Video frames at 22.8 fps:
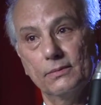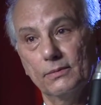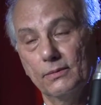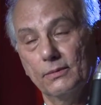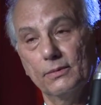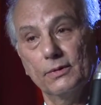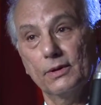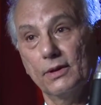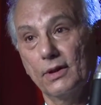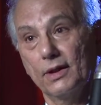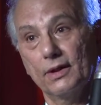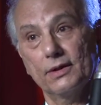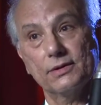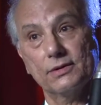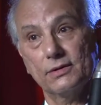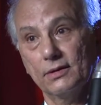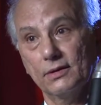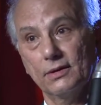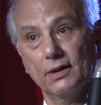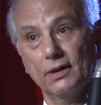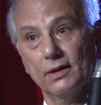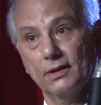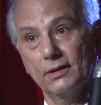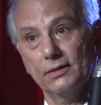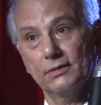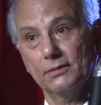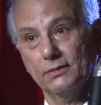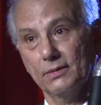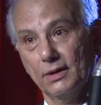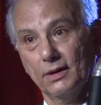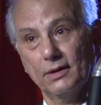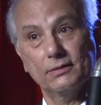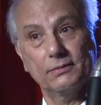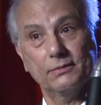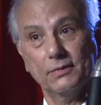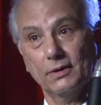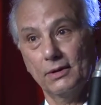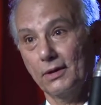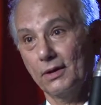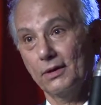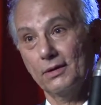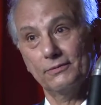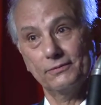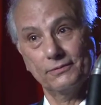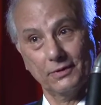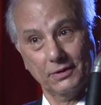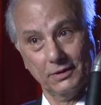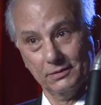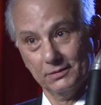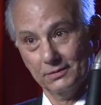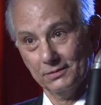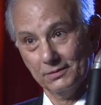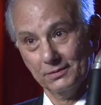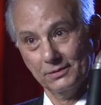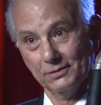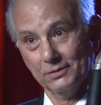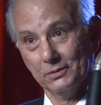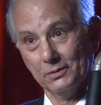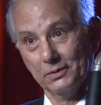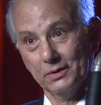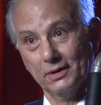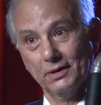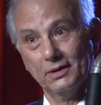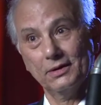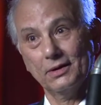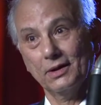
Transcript: realized that I had a lot of fun doing it.